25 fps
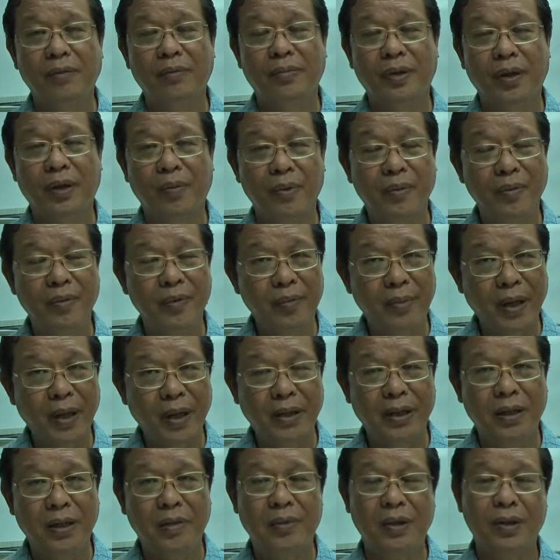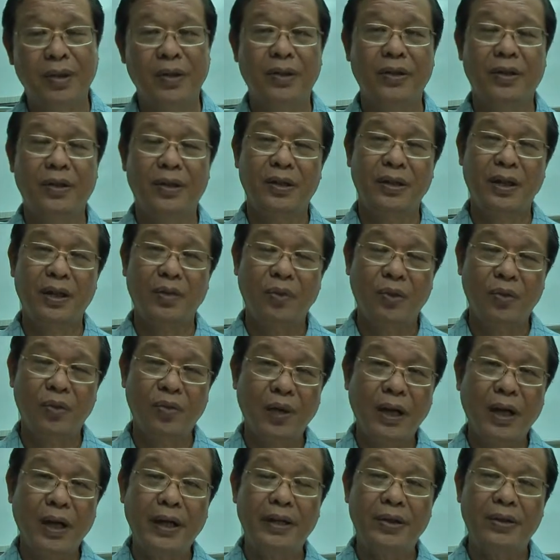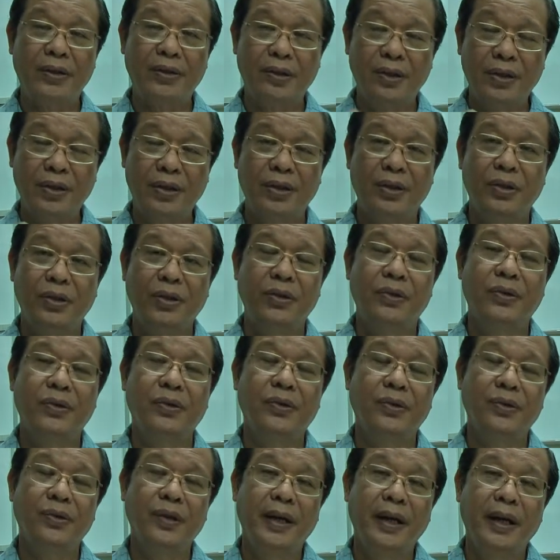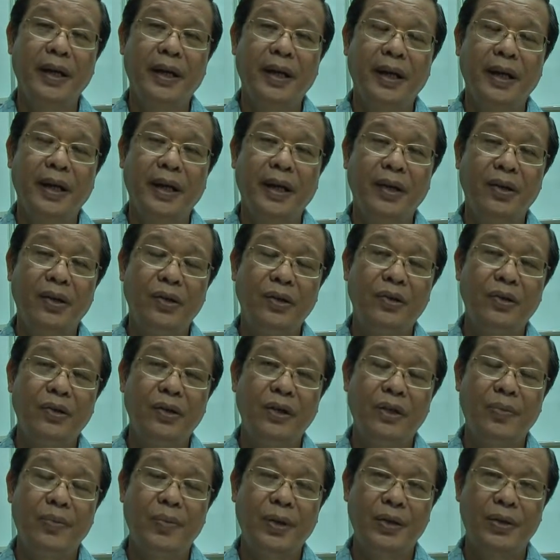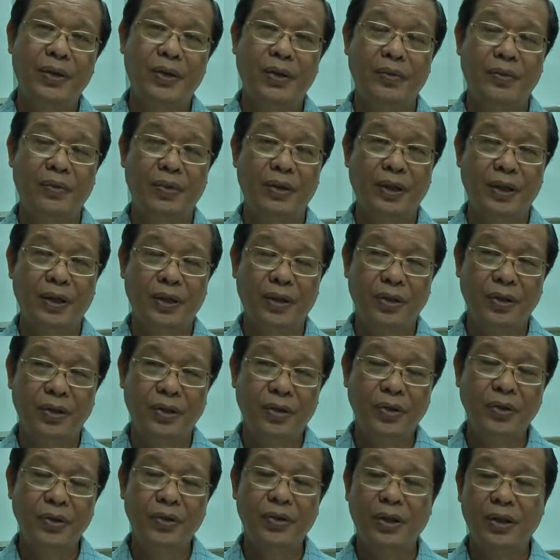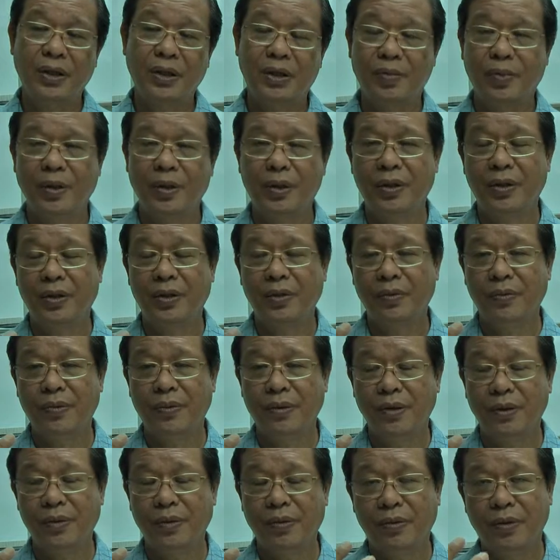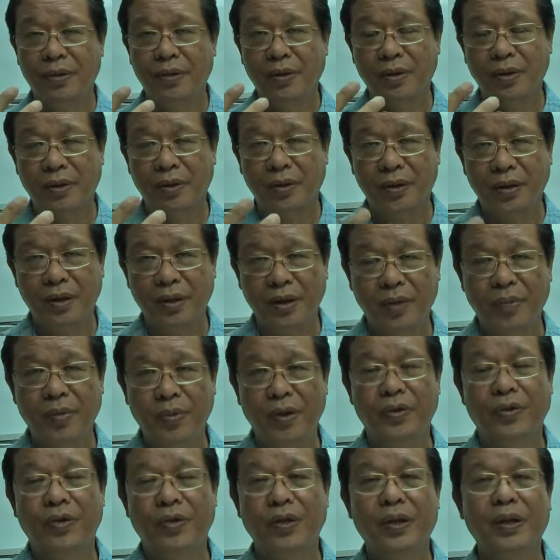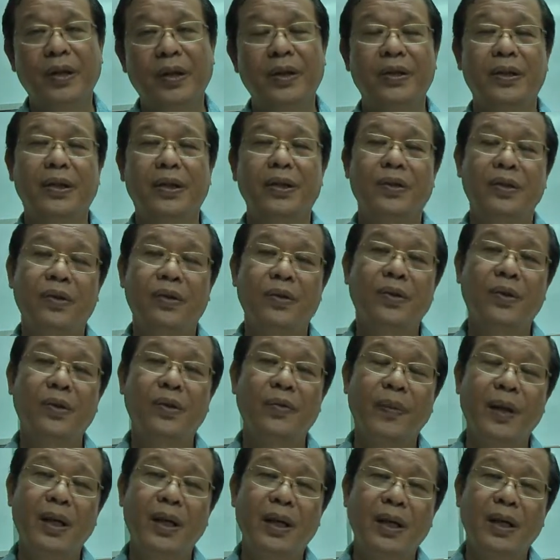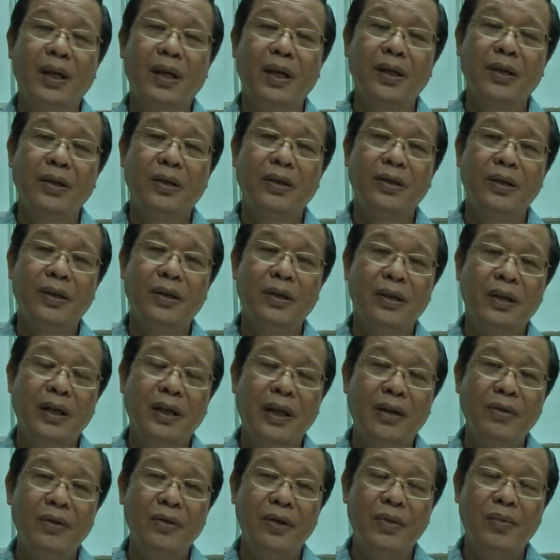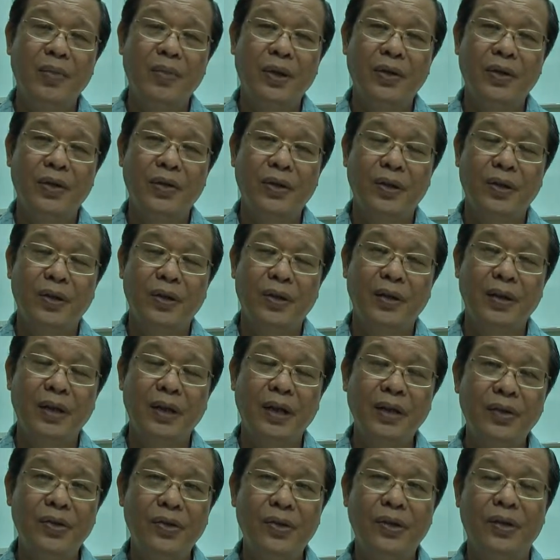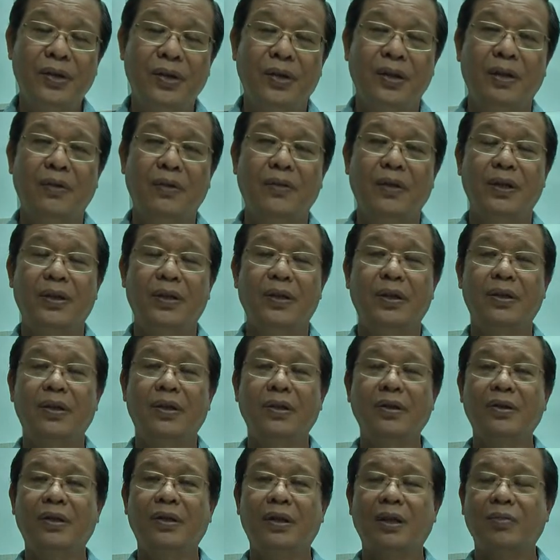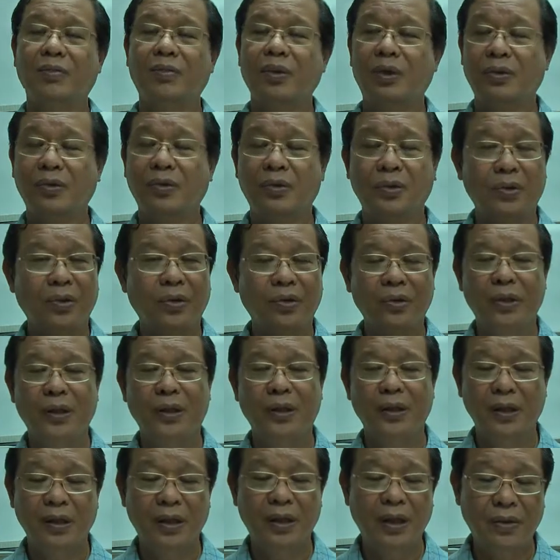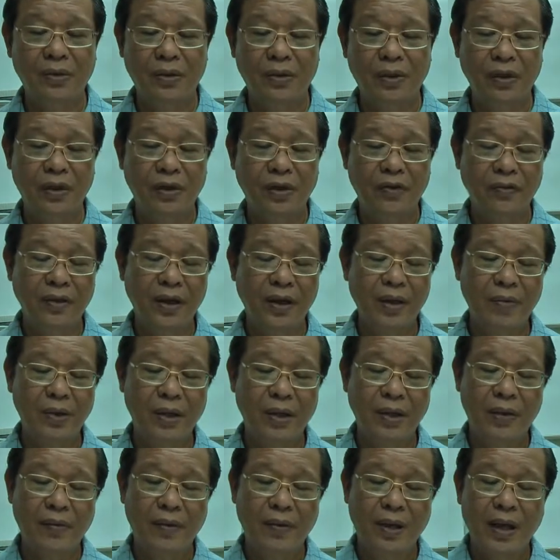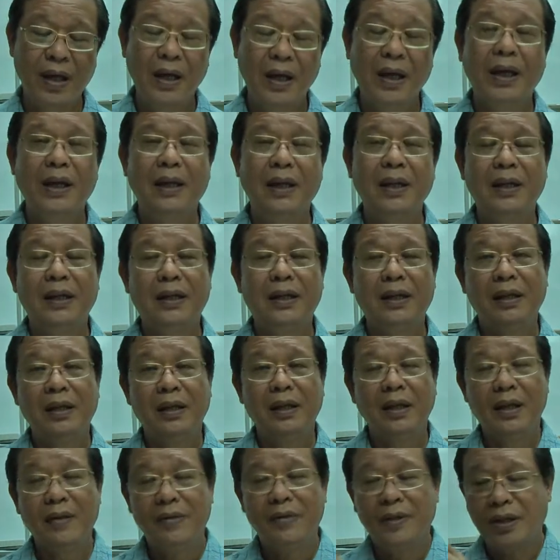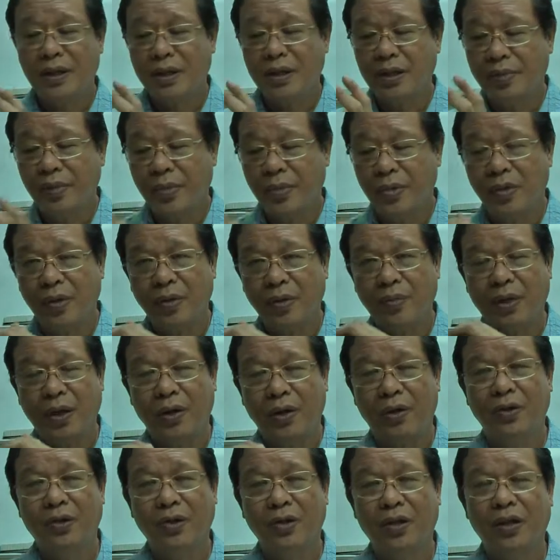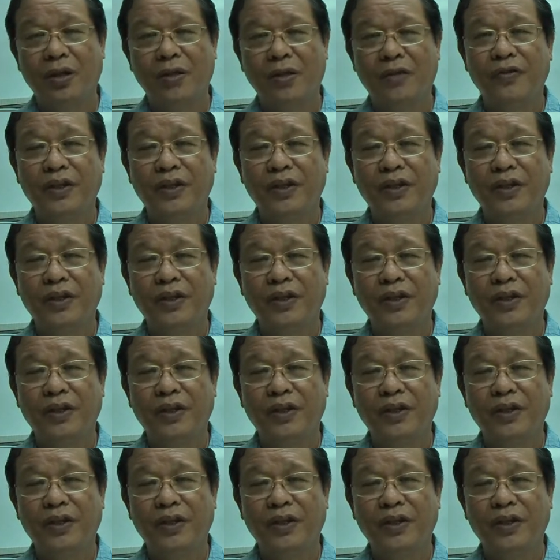problems better because there's someone wise to listen to you, and you know this person will tell the truth, and this person will keep your secrets, and so on. So a renounced person, a renunciant in other words, is not someone who totally renounces a family. He leaves a small biological